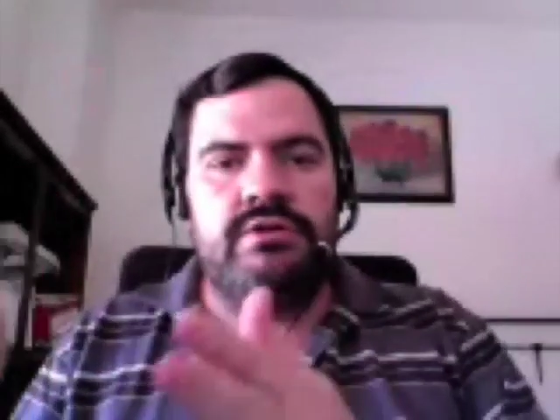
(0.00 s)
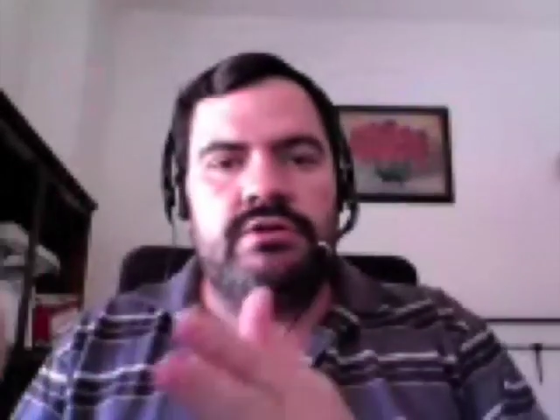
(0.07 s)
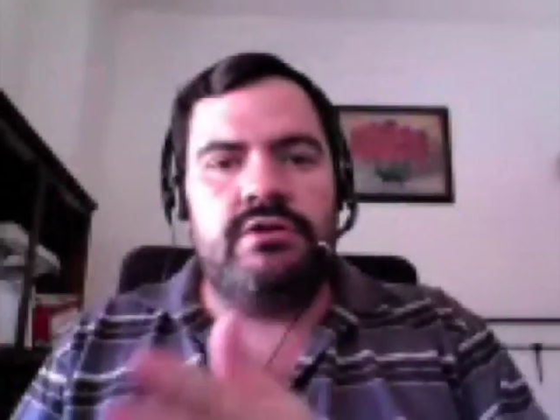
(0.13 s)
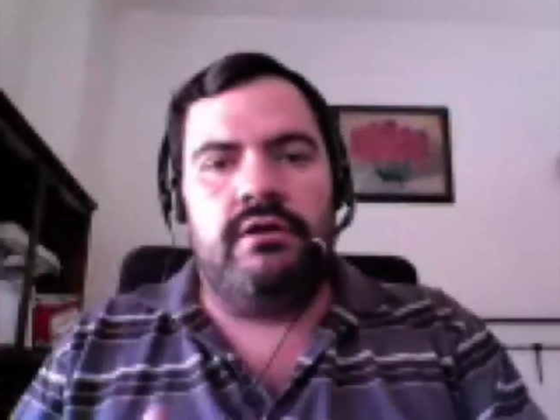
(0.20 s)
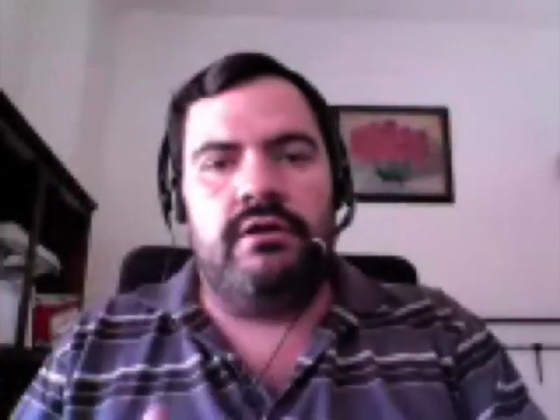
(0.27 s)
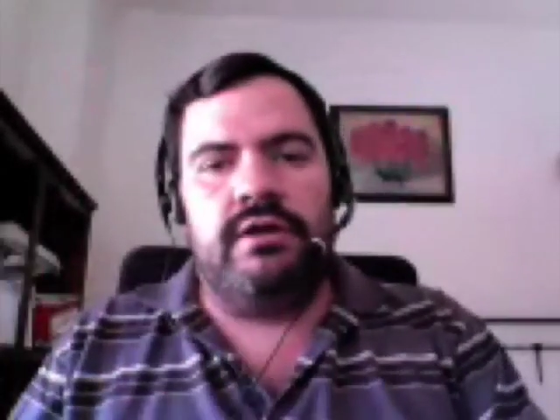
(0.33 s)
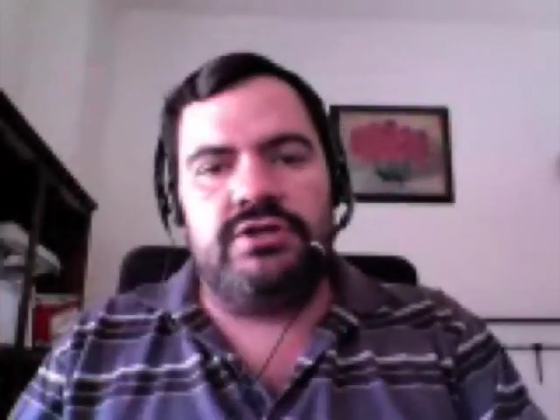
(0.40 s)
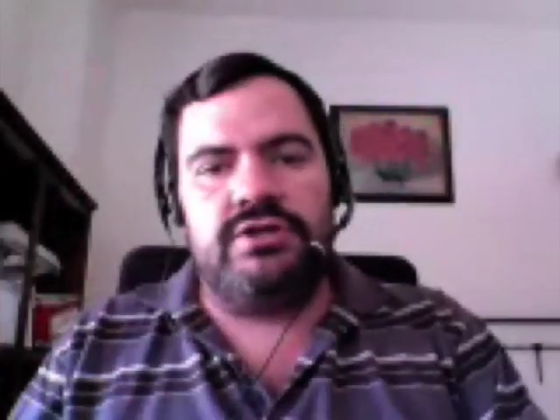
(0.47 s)
based
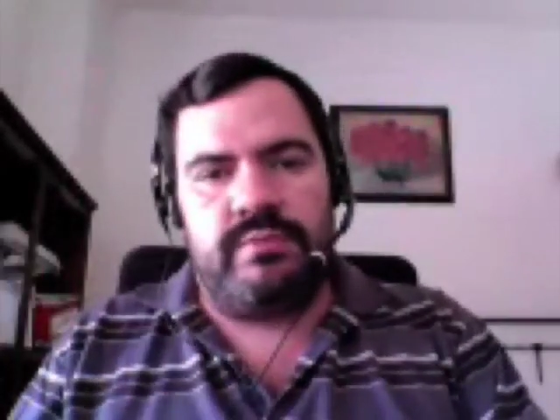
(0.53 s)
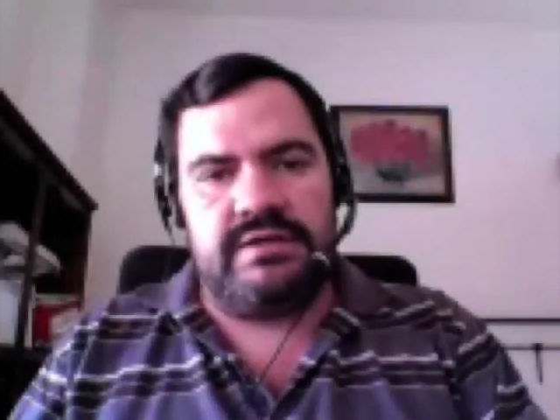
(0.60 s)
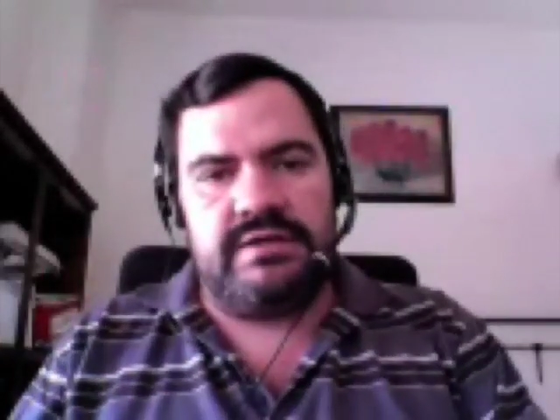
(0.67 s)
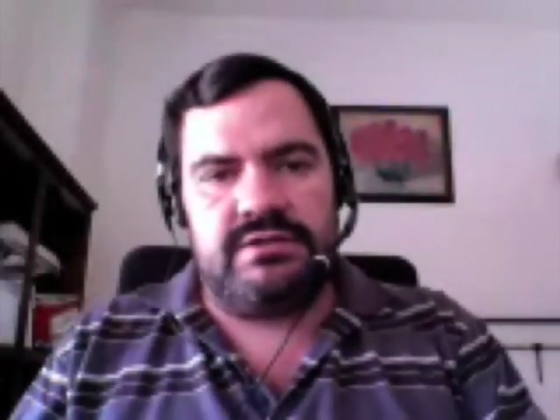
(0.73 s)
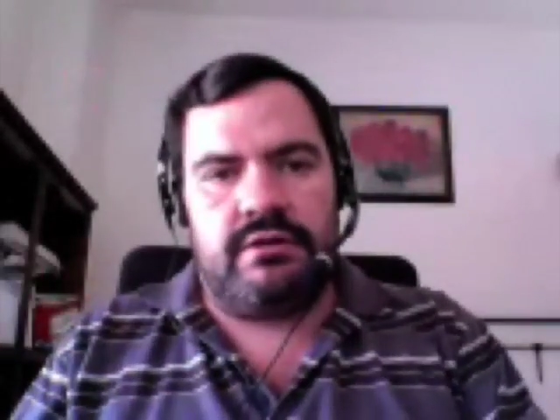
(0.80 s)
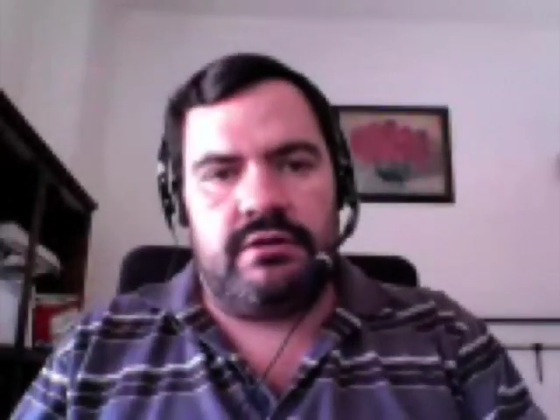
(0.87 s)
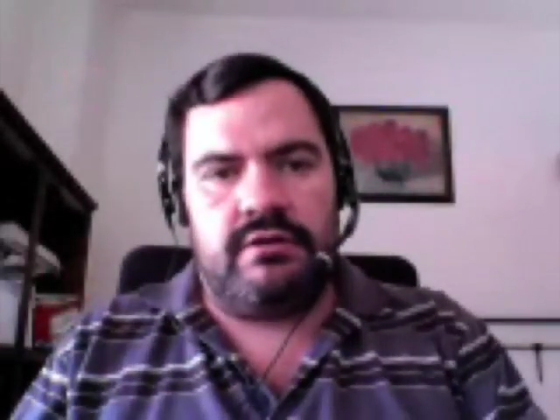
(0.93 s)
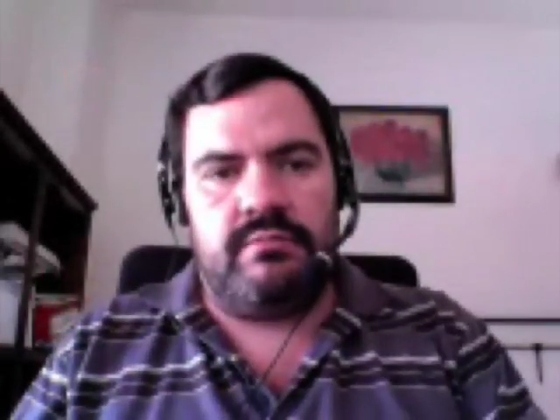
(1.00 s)
economy,
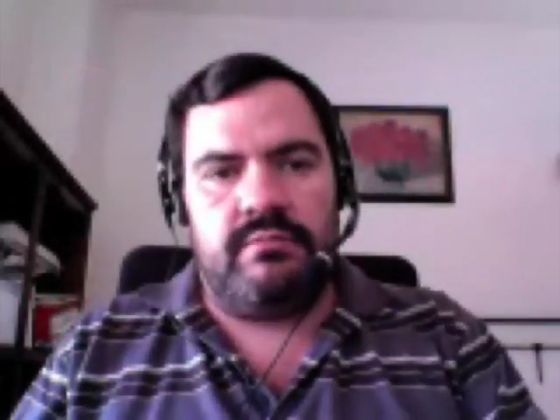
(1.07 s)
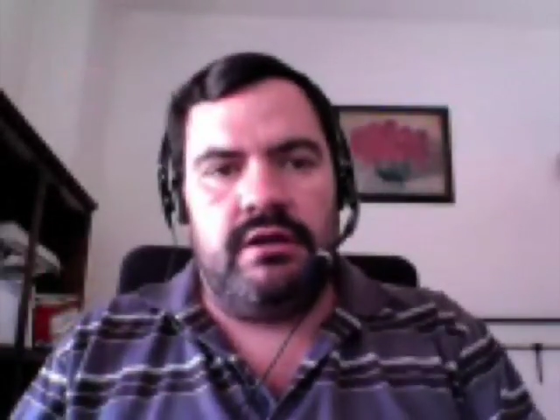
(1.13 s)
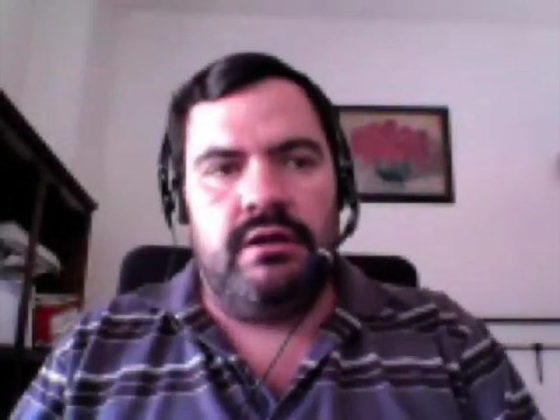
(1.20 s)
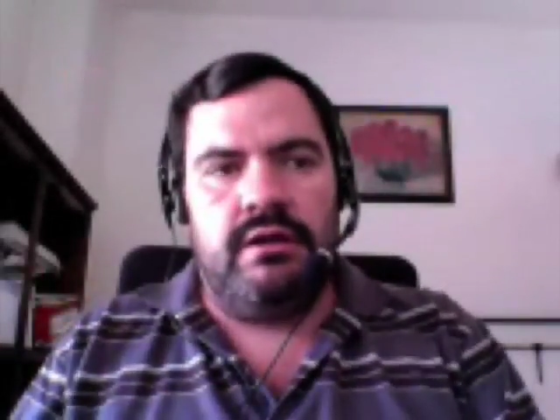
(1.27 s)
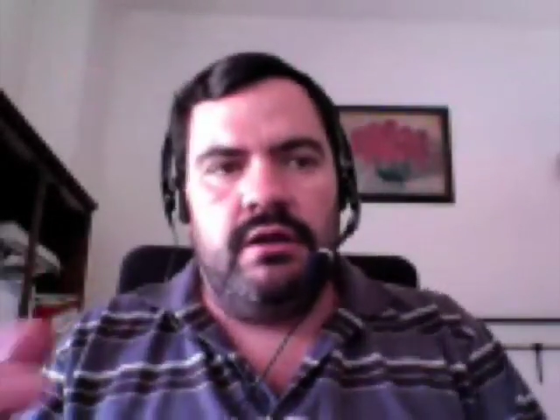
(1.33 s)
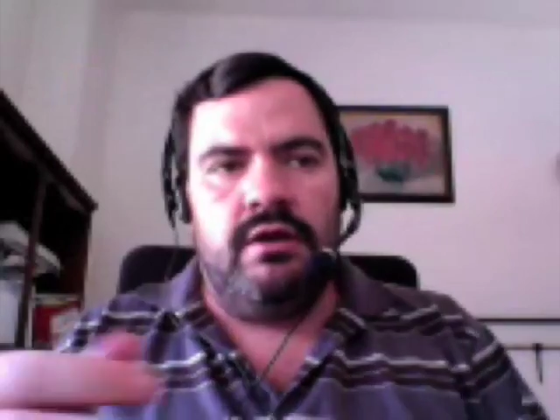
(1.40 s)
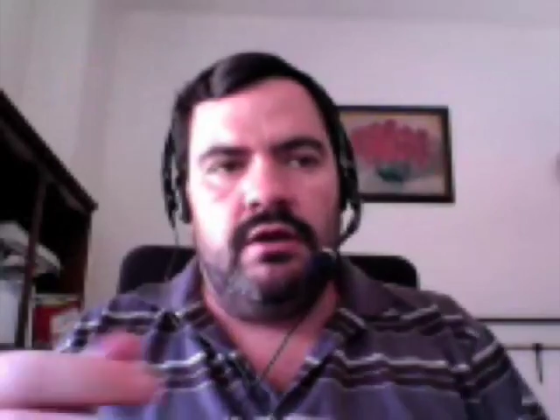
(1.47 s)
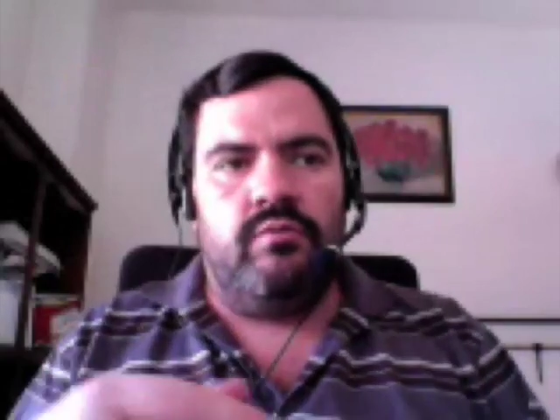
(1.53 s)

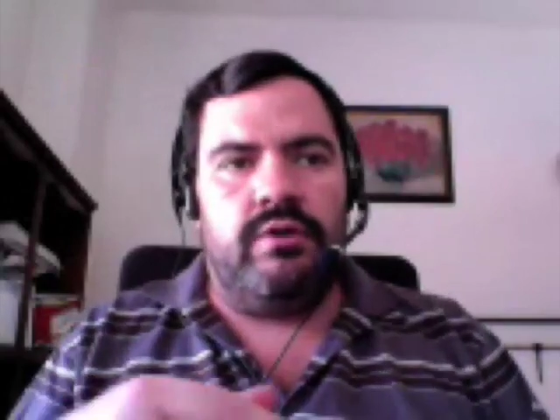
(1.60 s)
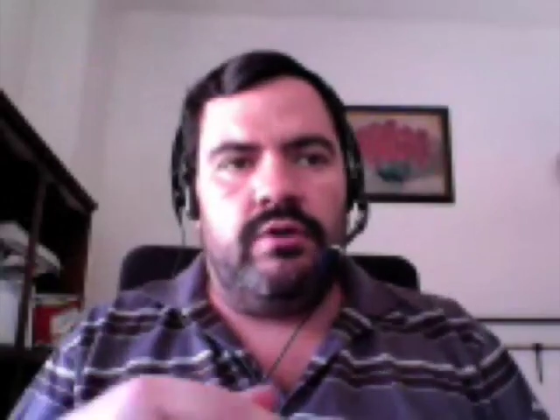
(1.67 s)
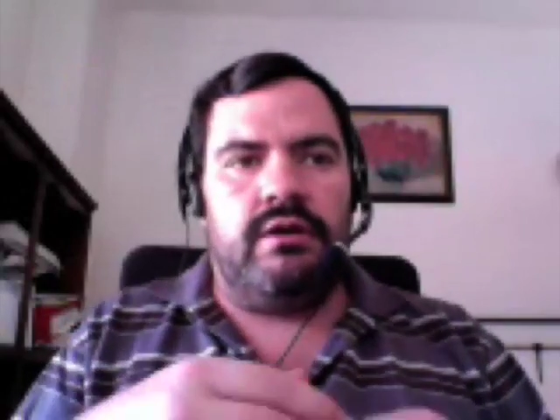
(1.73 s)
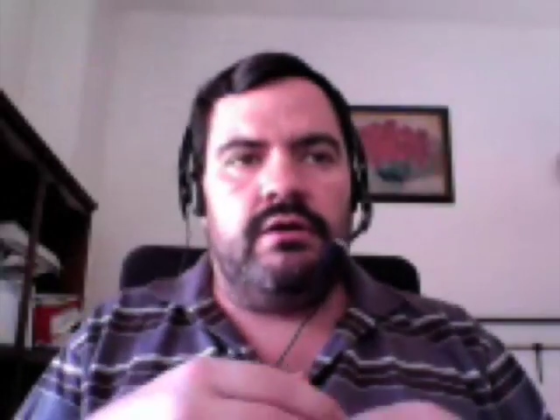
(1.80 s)
where